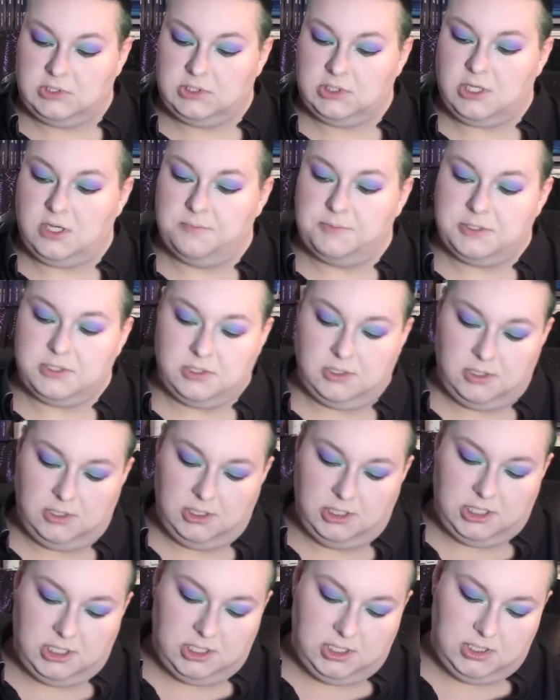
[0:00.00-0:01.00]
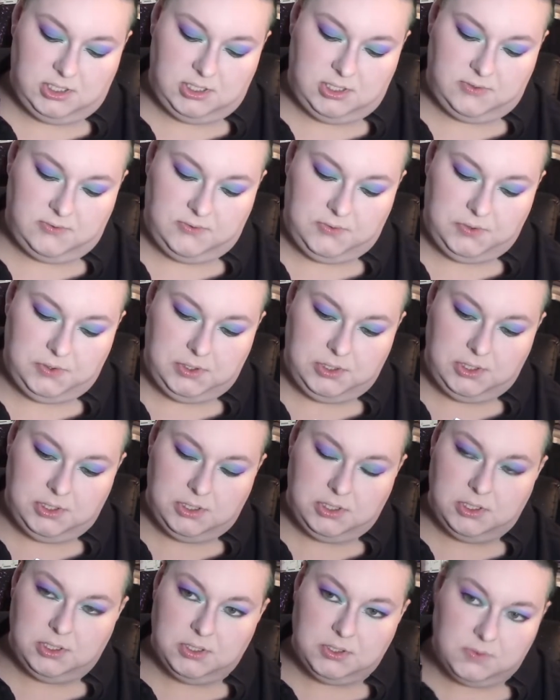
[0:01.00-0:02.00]
top it all off,
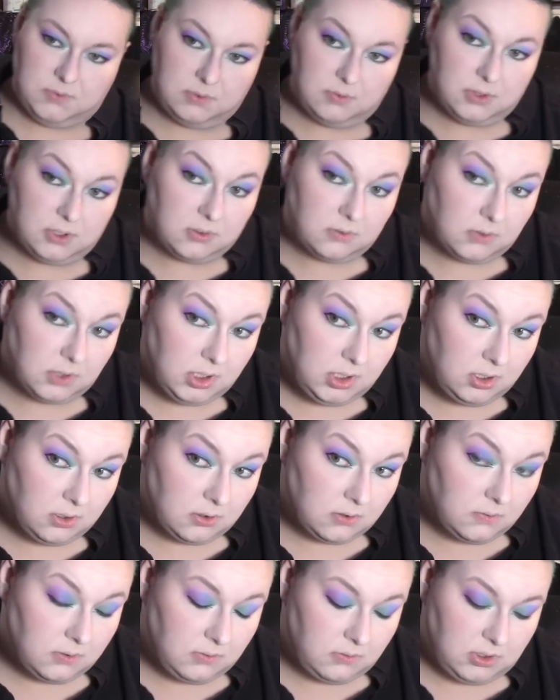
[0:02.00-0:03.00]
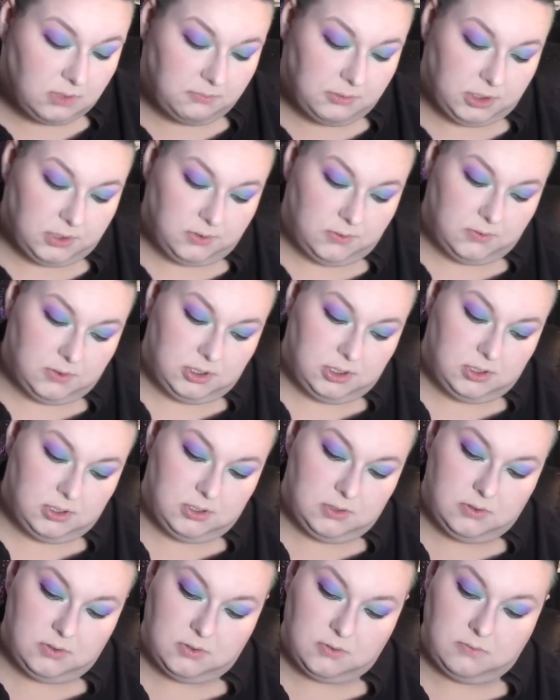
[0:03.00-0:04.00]
do we want green or do we want blue?
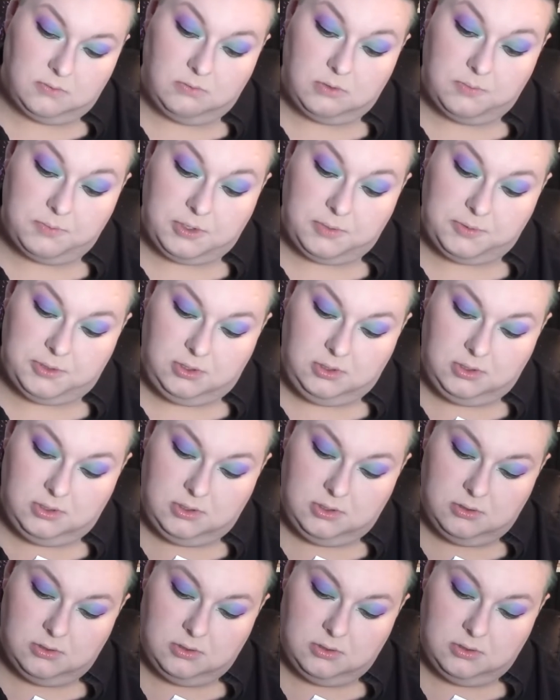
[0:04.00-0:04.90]
Or do we want purple?